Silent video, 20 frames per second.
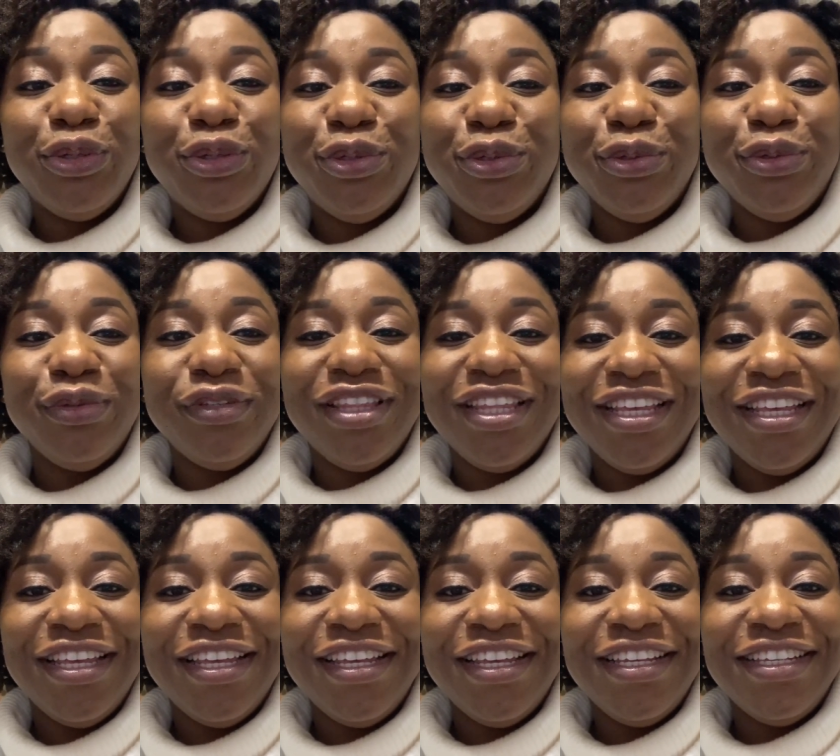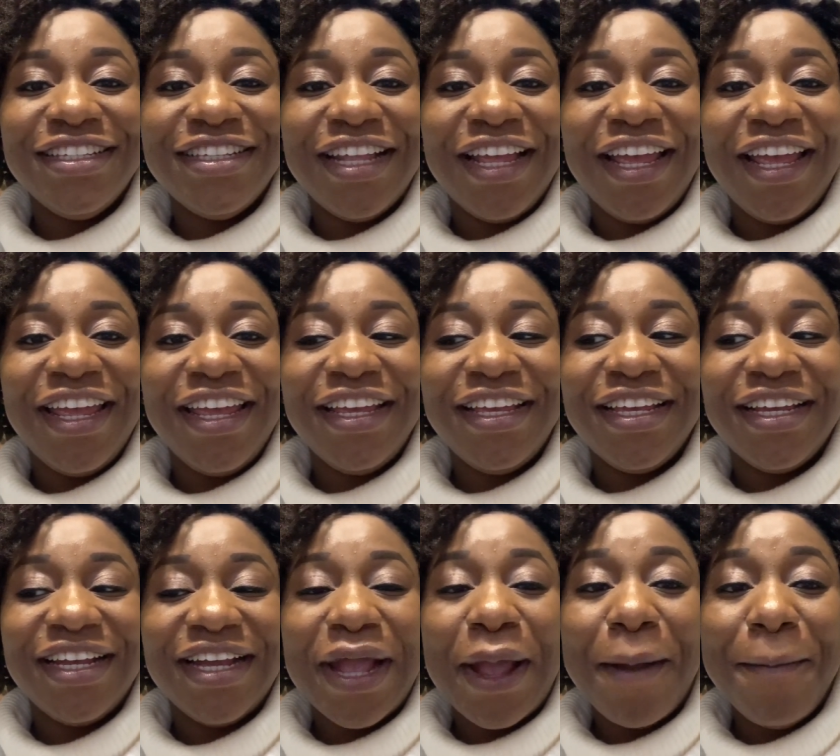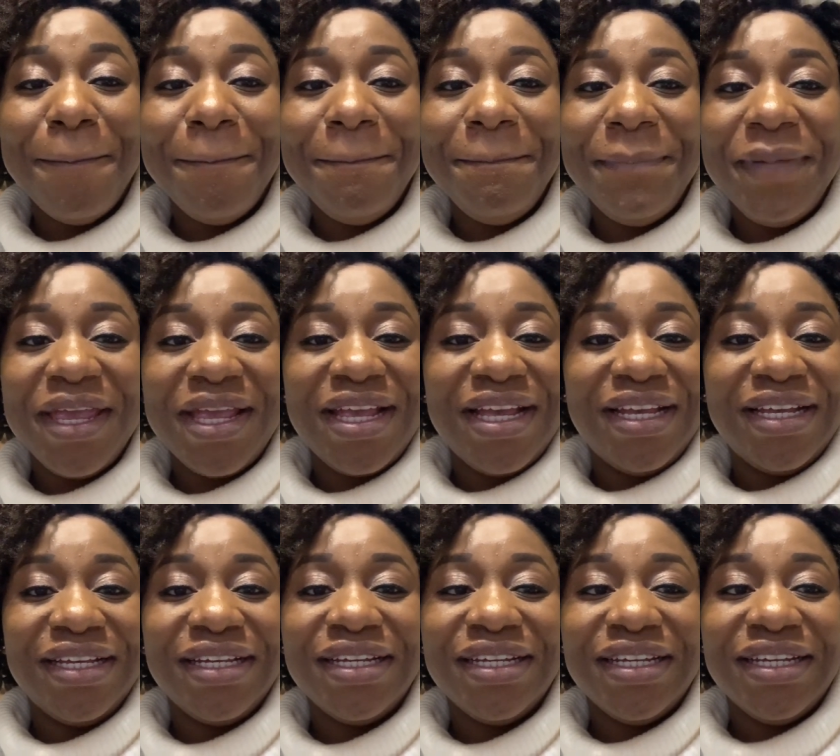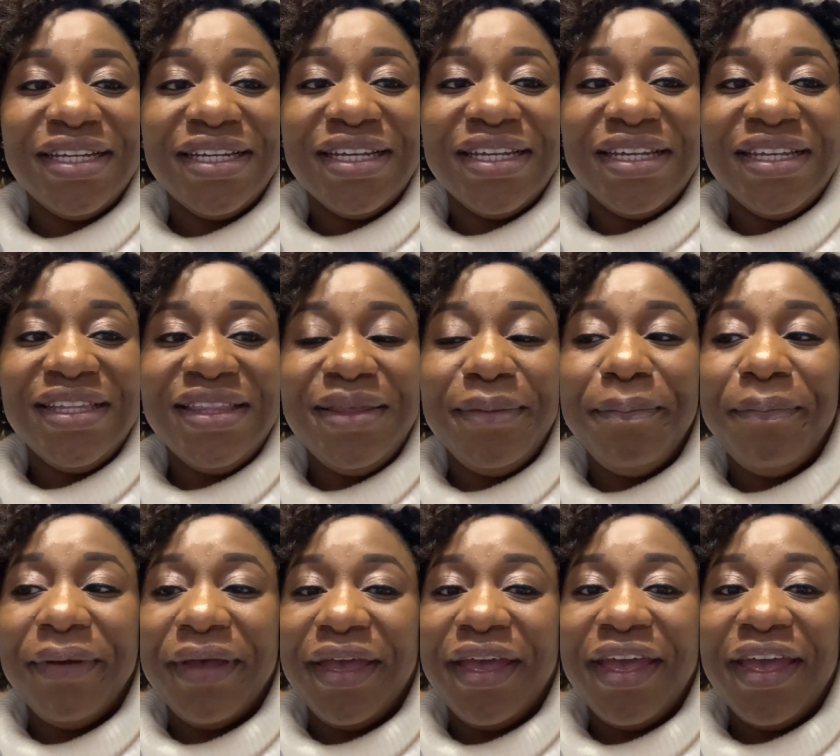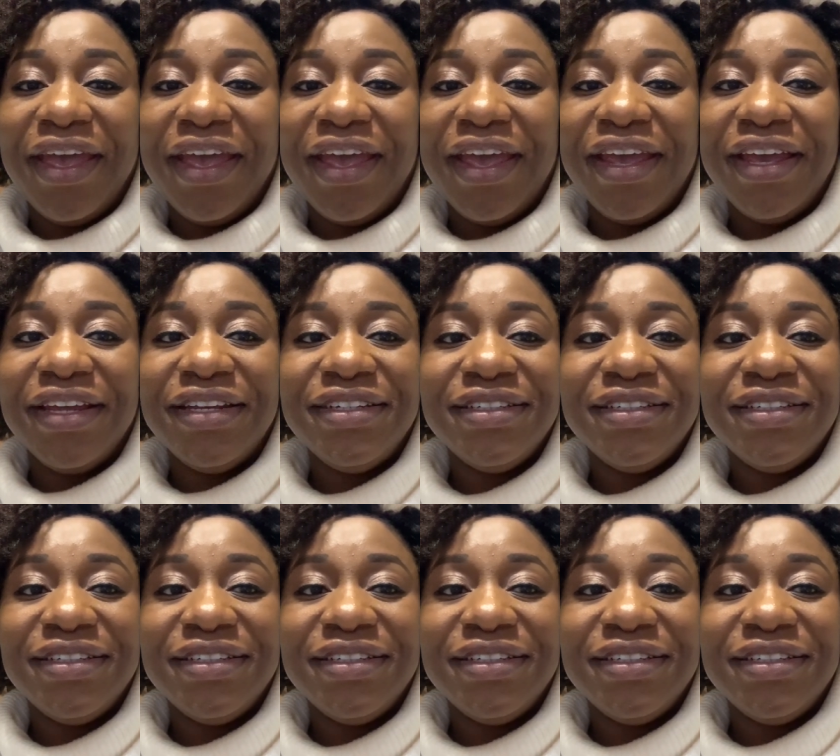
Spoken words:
2 things, like make the bed,